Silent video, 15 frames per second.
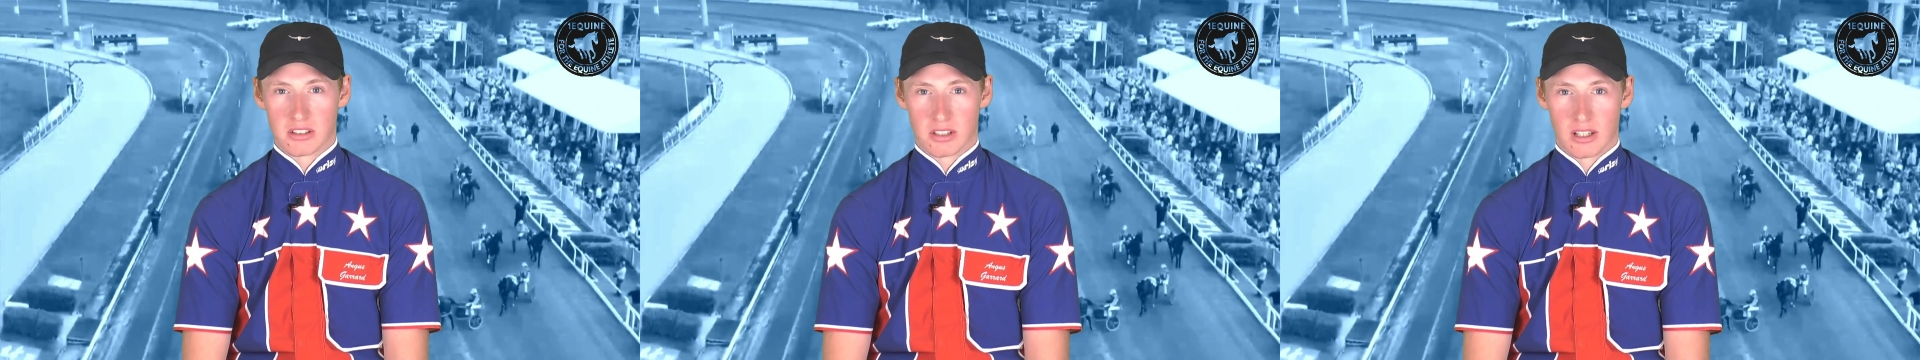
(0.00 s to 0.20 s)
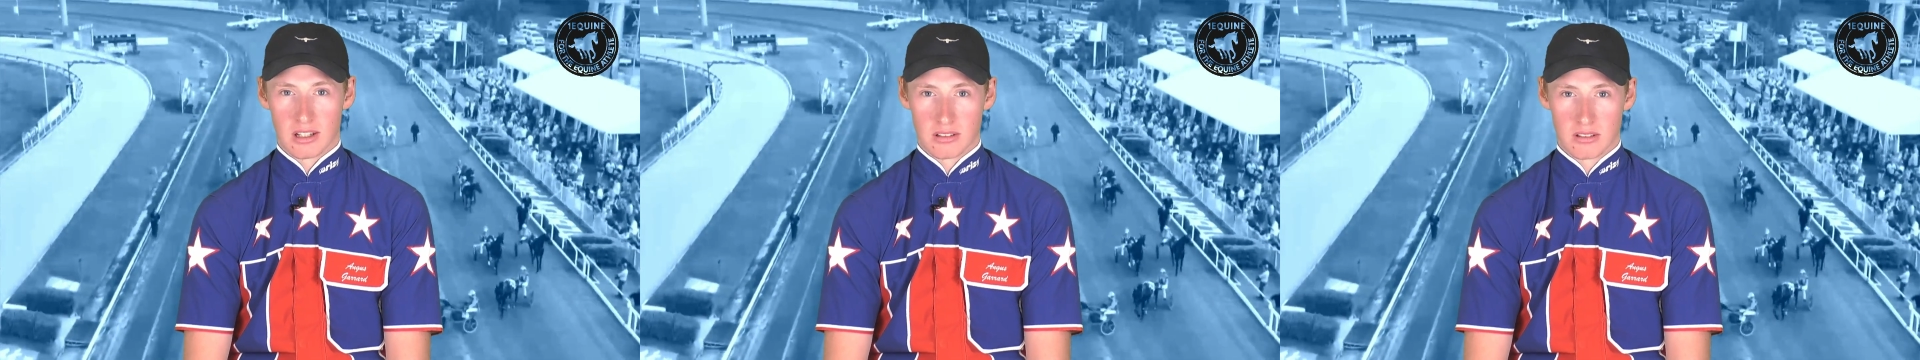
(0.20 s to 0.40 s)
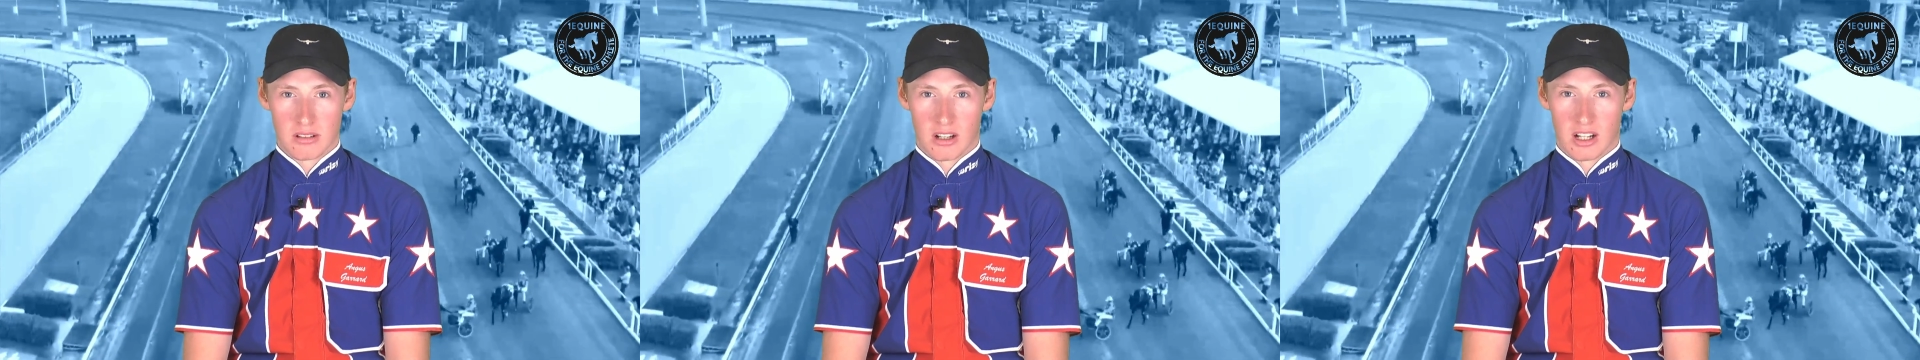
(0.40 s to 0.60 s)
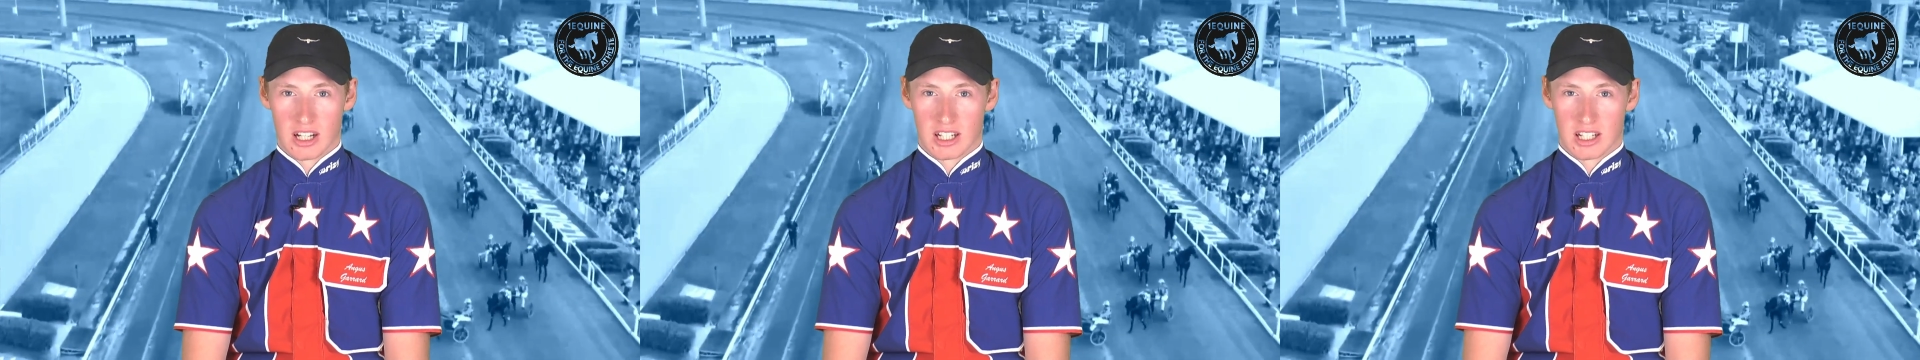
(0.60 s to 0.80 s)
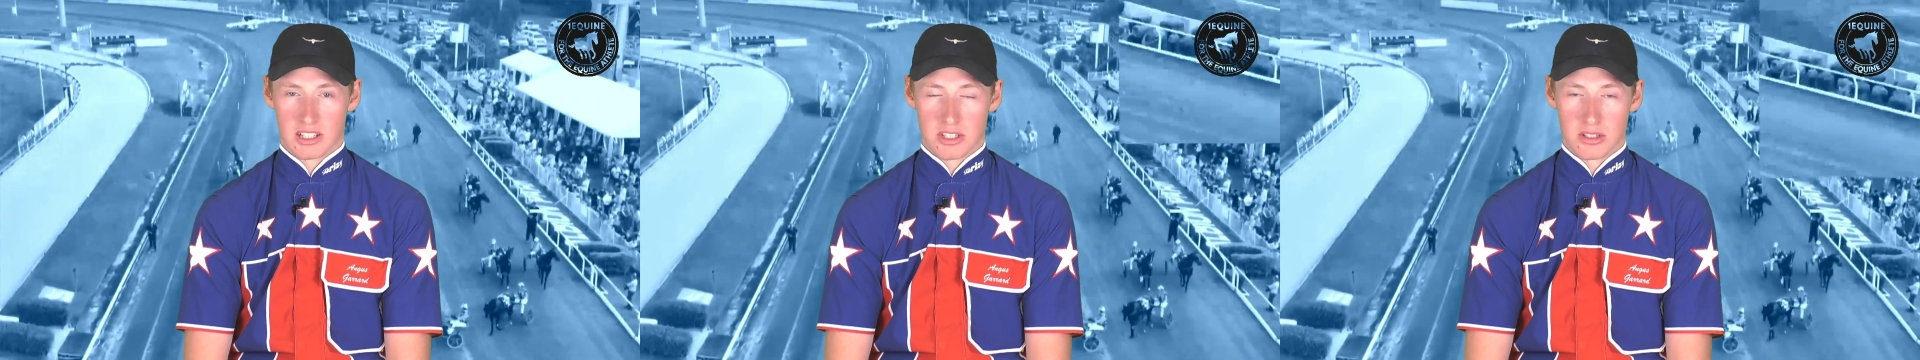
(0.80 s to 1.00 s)
So I
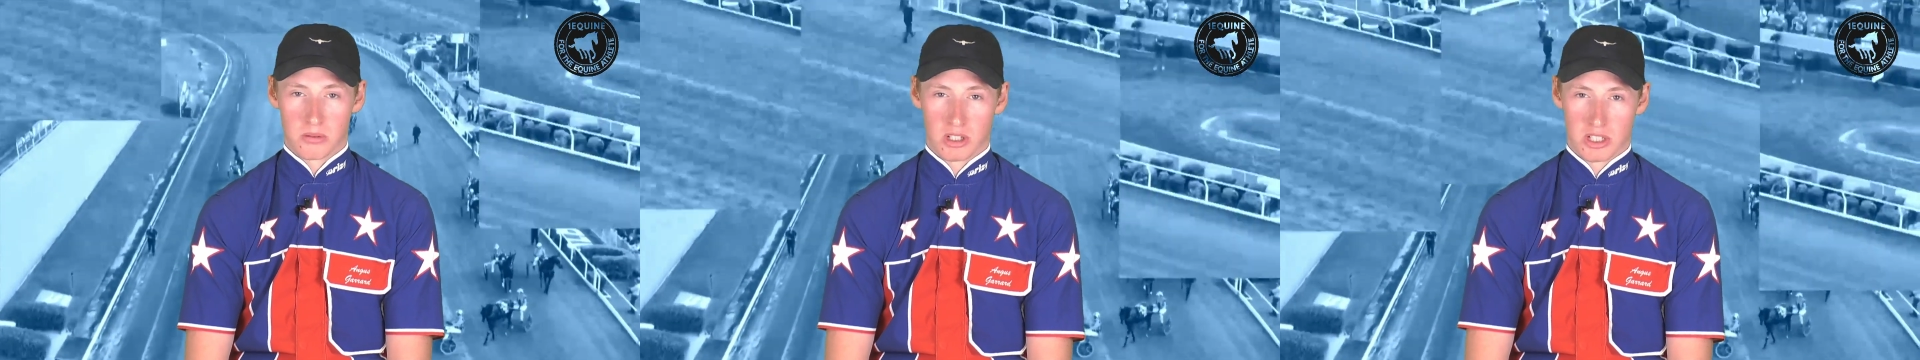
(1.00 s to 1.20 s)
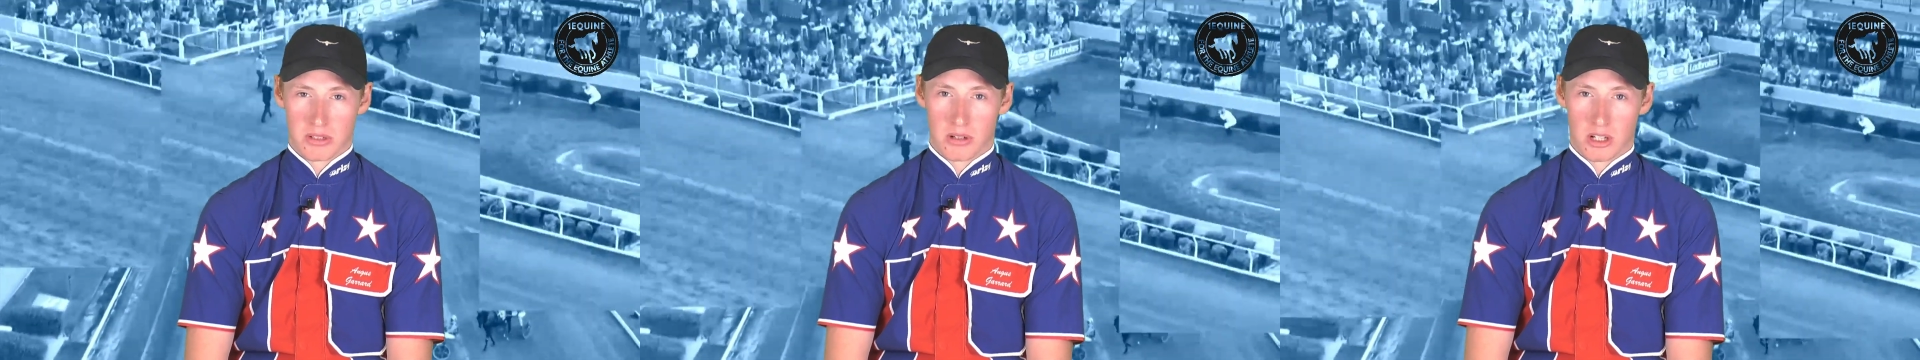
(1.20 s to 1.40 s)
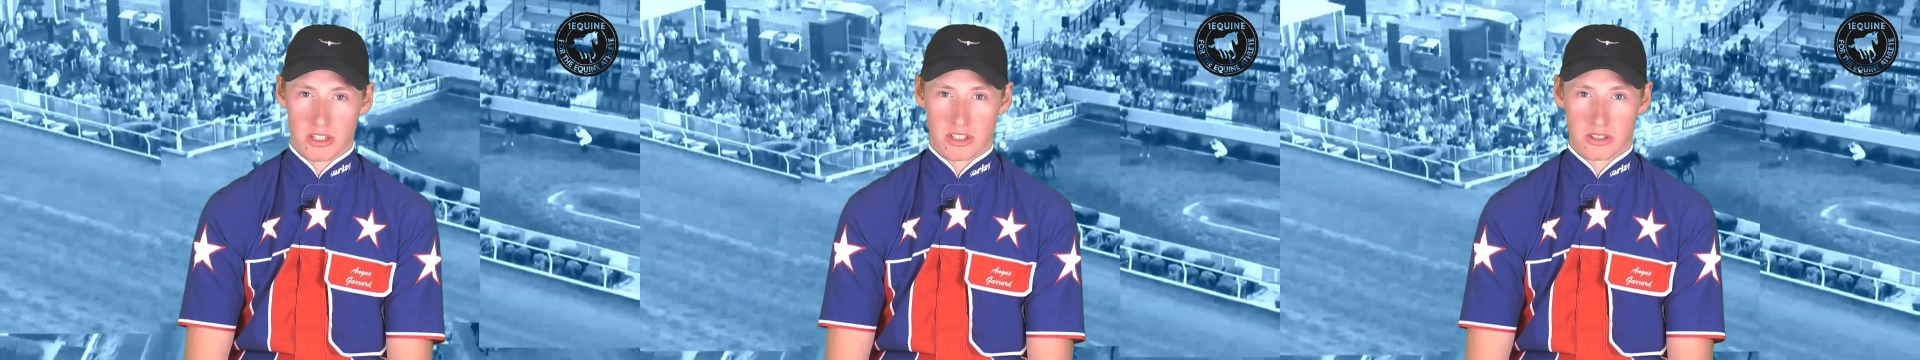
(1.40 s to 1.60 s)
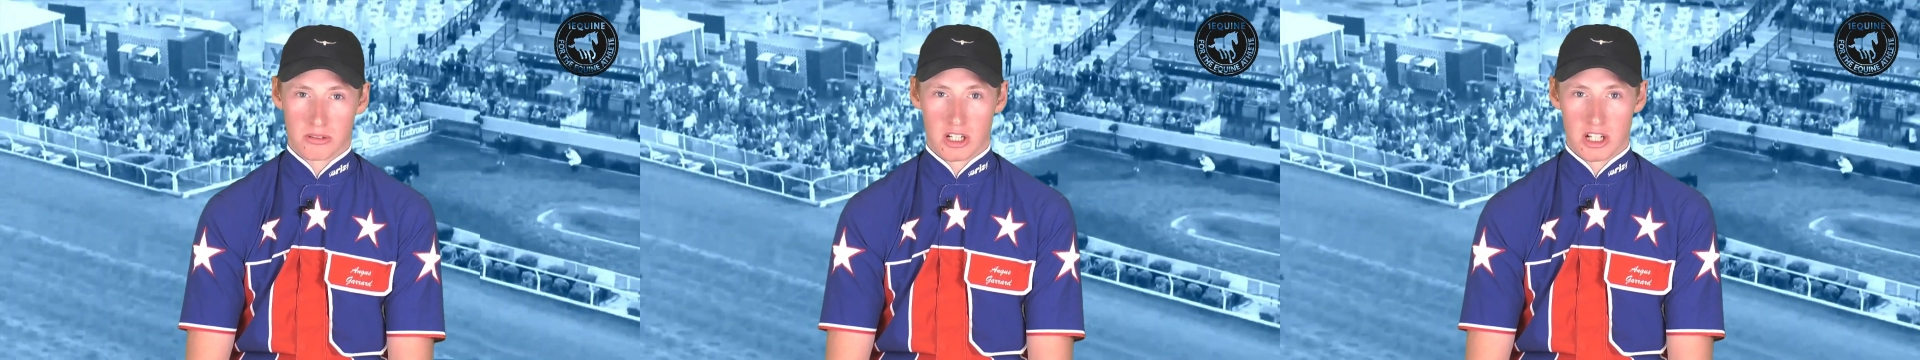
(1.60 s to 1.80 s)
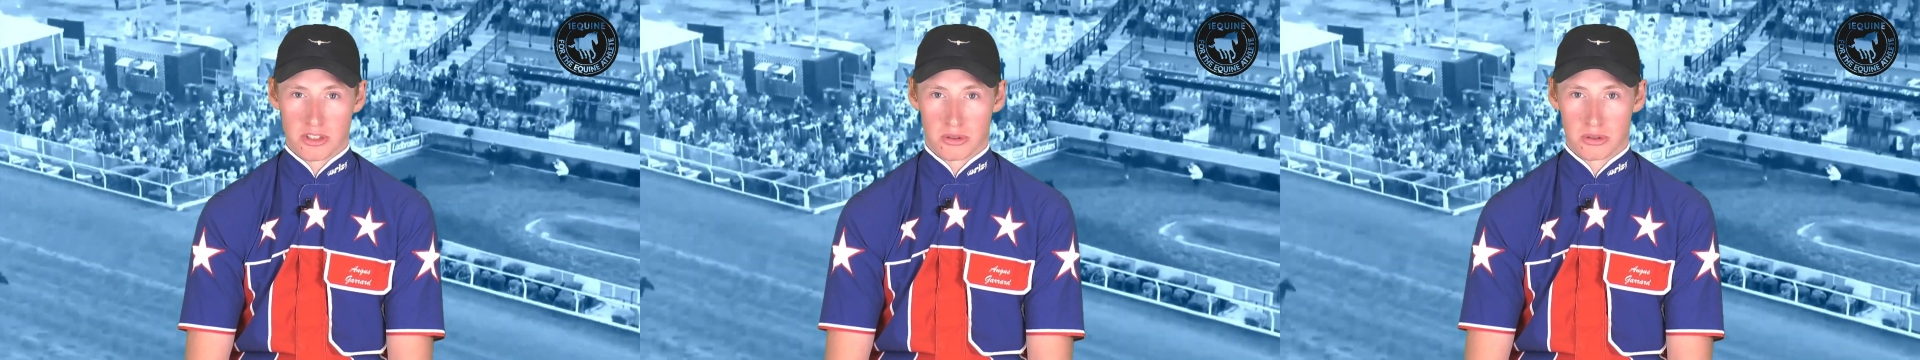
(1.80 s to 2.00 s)
can't see why she won't still
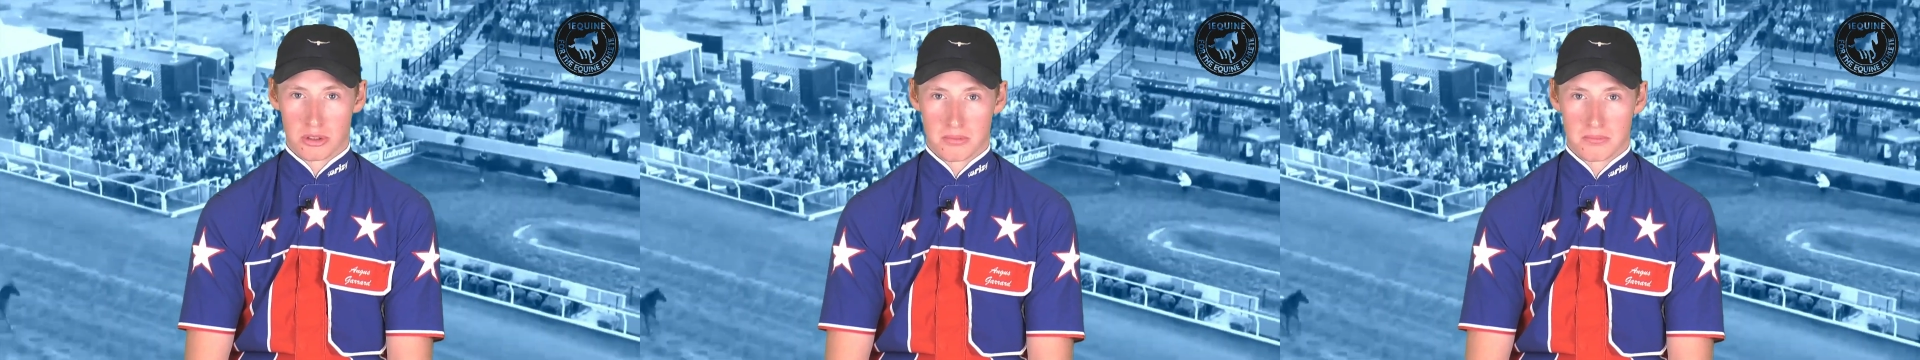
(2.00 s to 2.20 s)
race good.